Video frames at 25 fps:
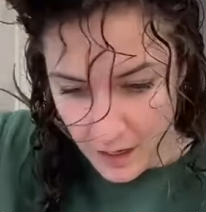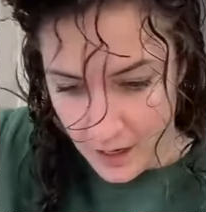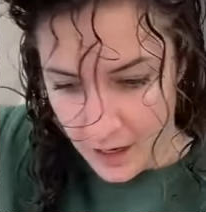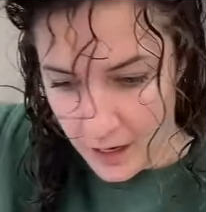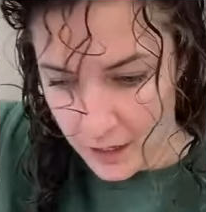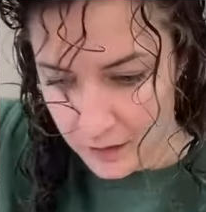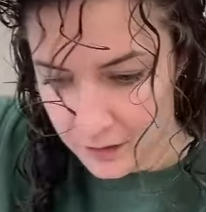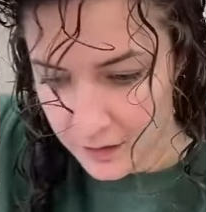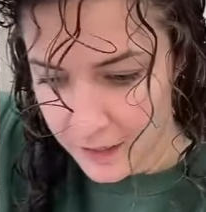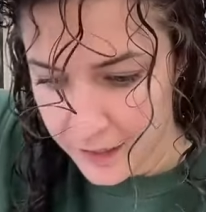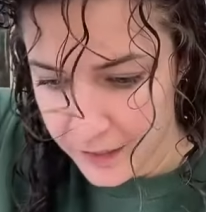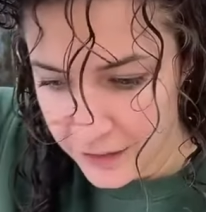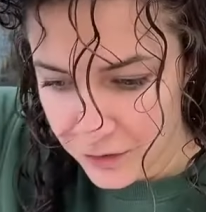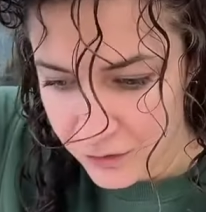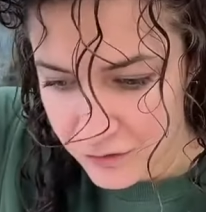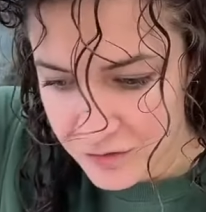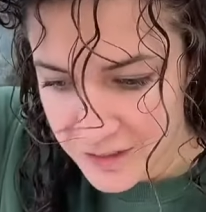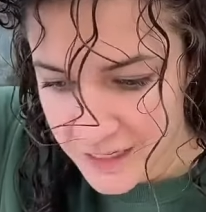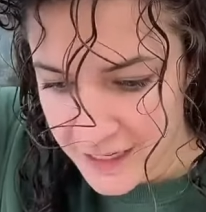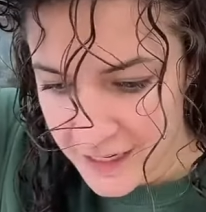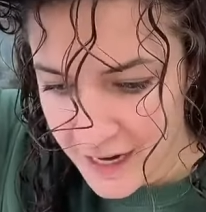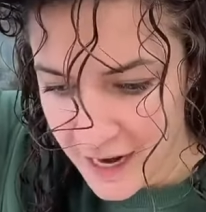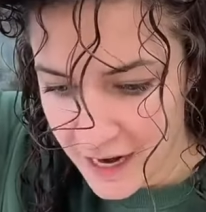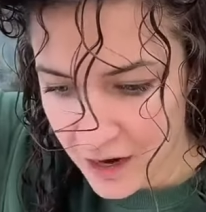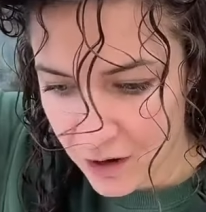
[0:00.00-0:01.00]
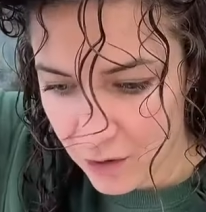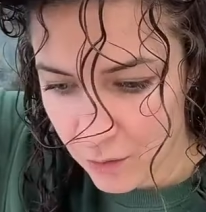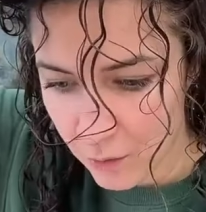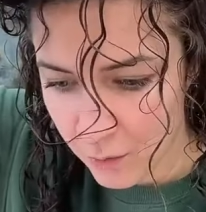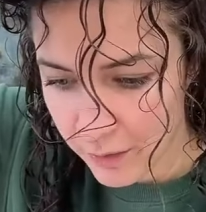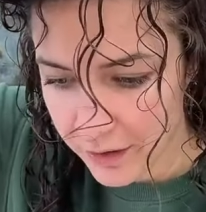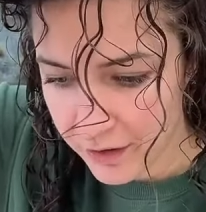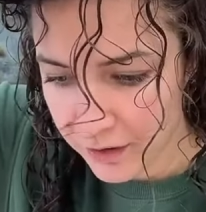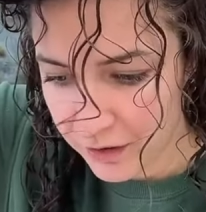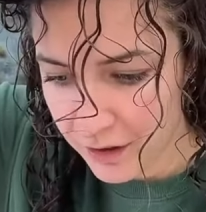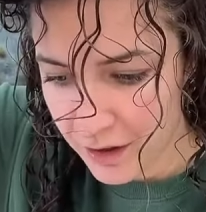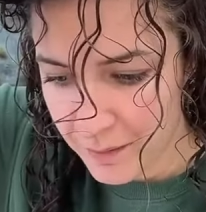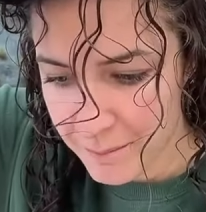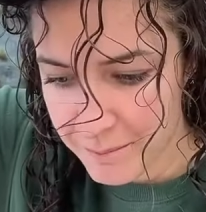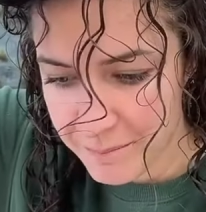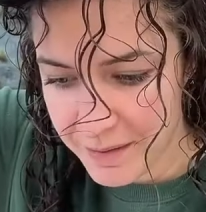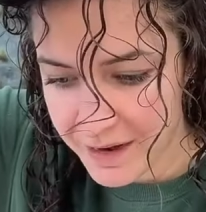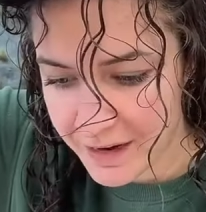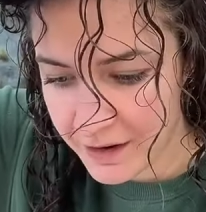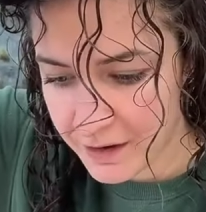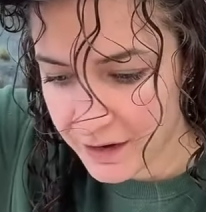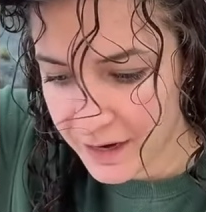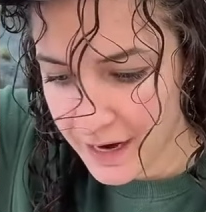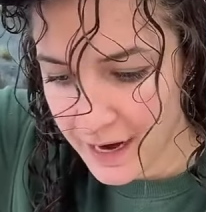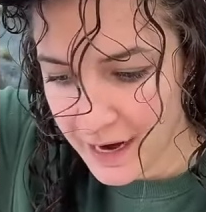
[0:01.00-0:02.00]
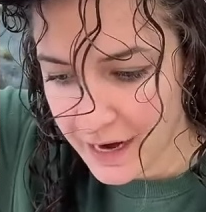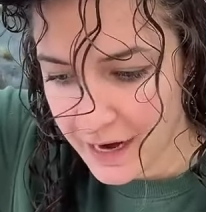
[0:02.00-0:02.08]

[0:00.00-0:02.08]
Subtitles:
Like using hair oil on bare